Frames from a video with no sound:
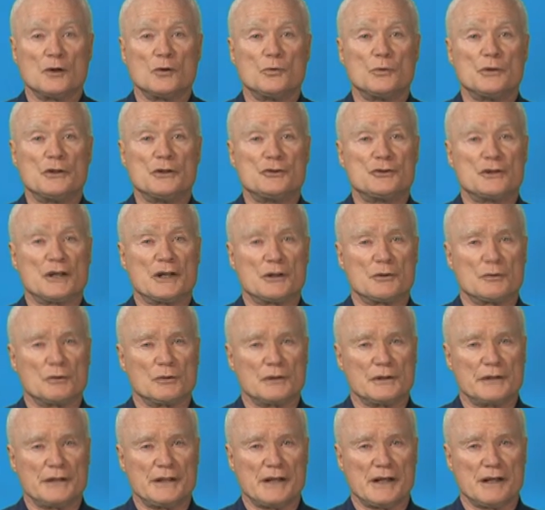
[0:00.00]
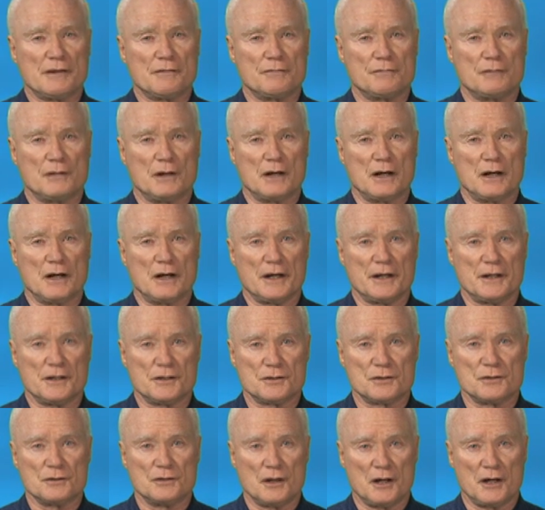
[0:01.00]
We generally
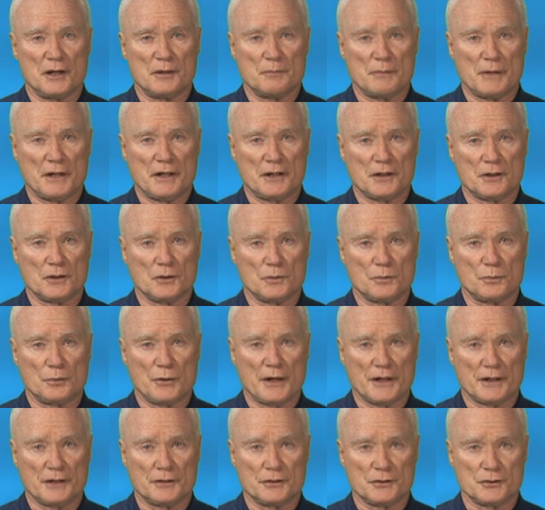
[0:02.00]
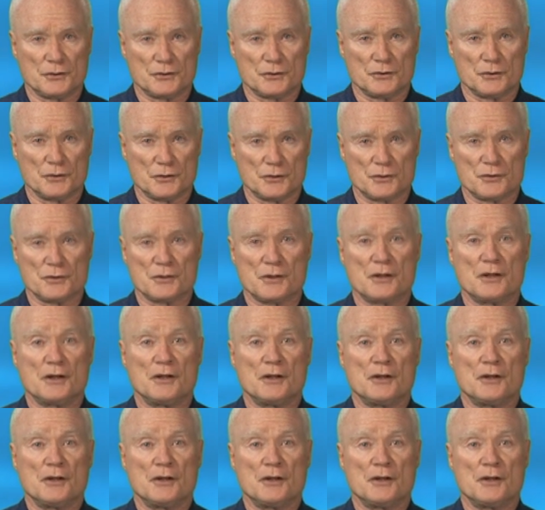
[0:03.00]
advise non-medical practitioners